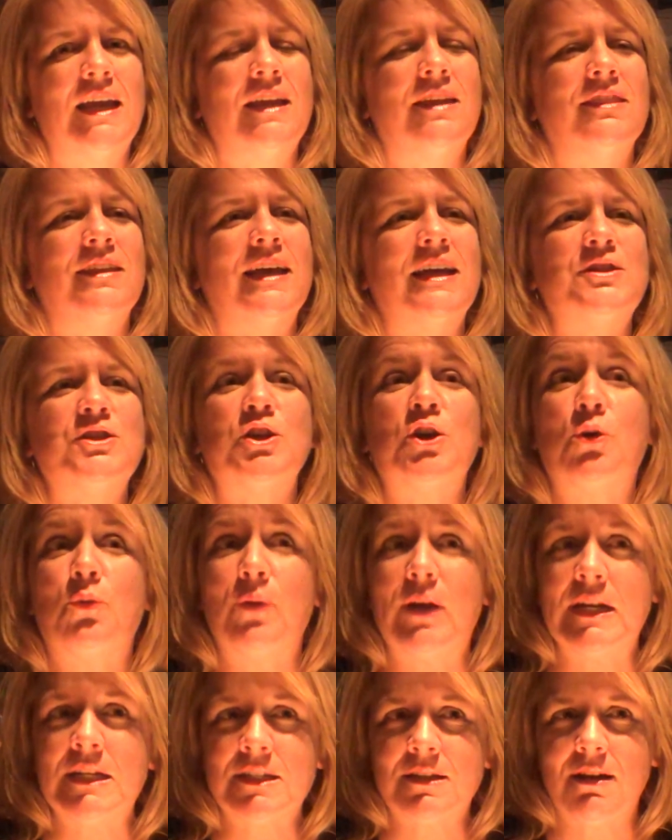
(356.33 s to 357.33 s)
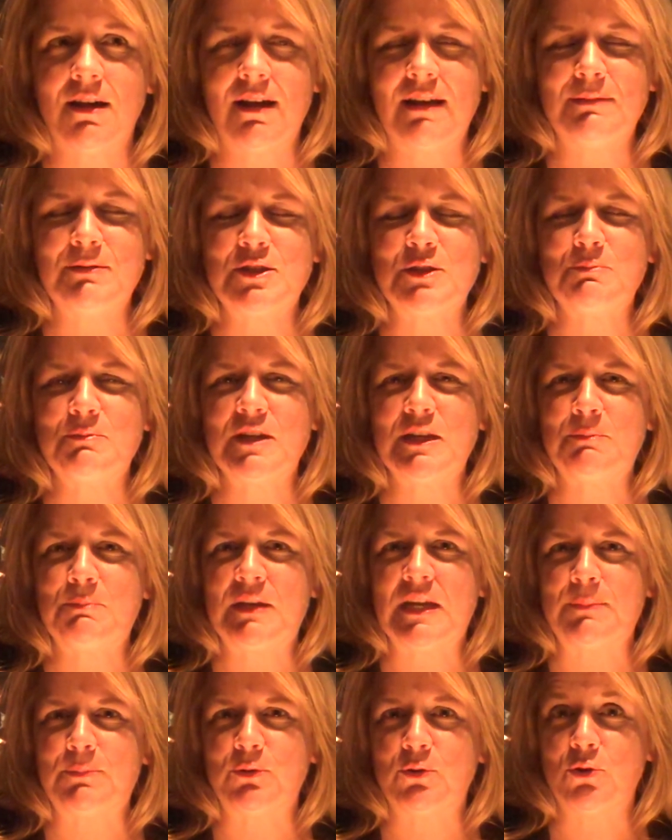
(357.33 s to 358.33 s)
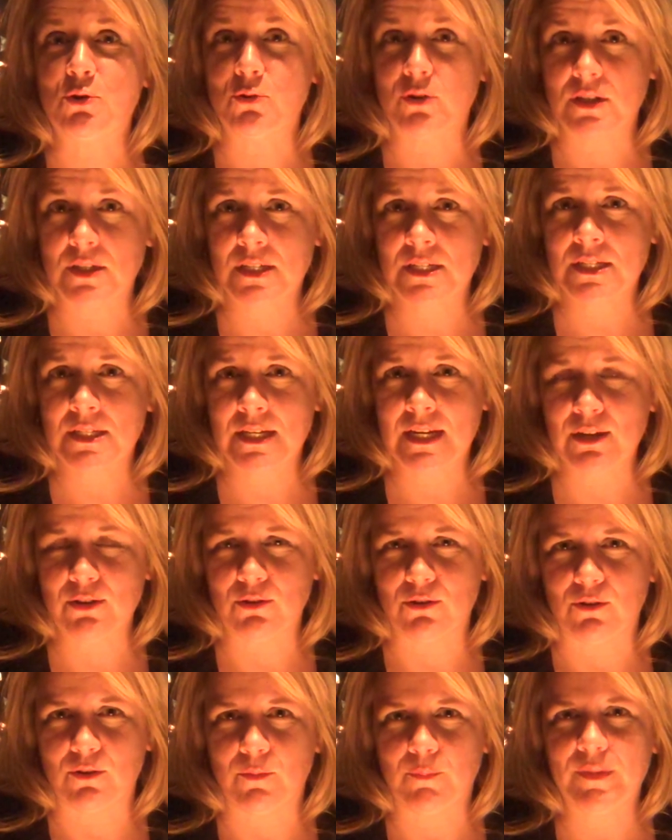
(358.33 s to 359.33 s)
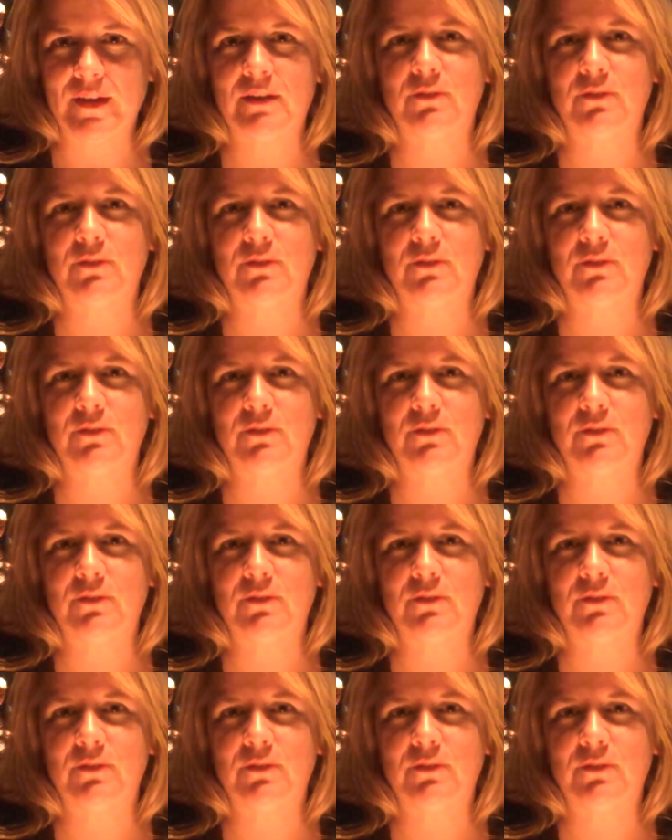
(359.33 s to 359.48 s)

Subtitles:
And that's a great time to meet people who are single.